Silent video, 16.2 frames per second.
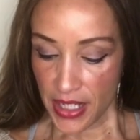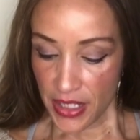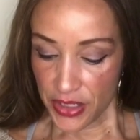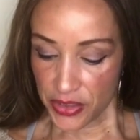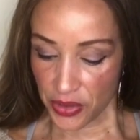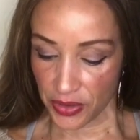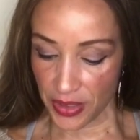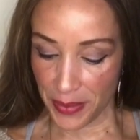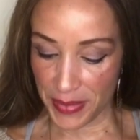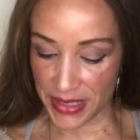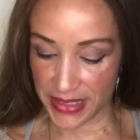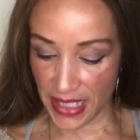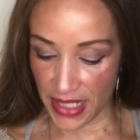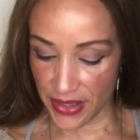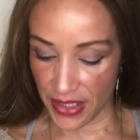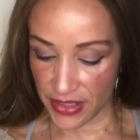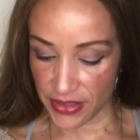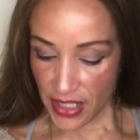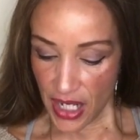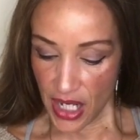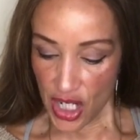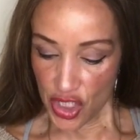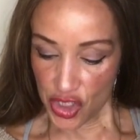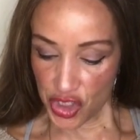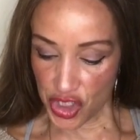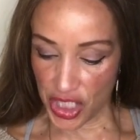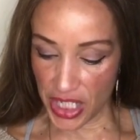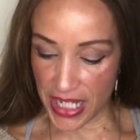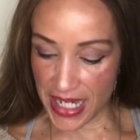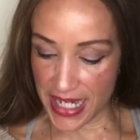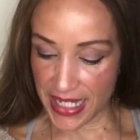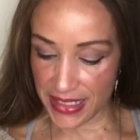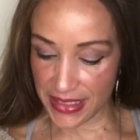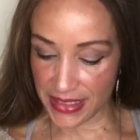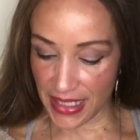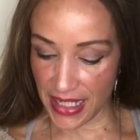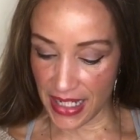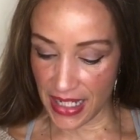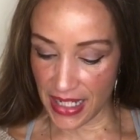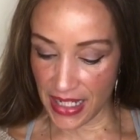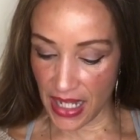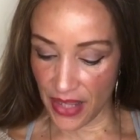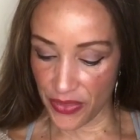So let me say this. She is in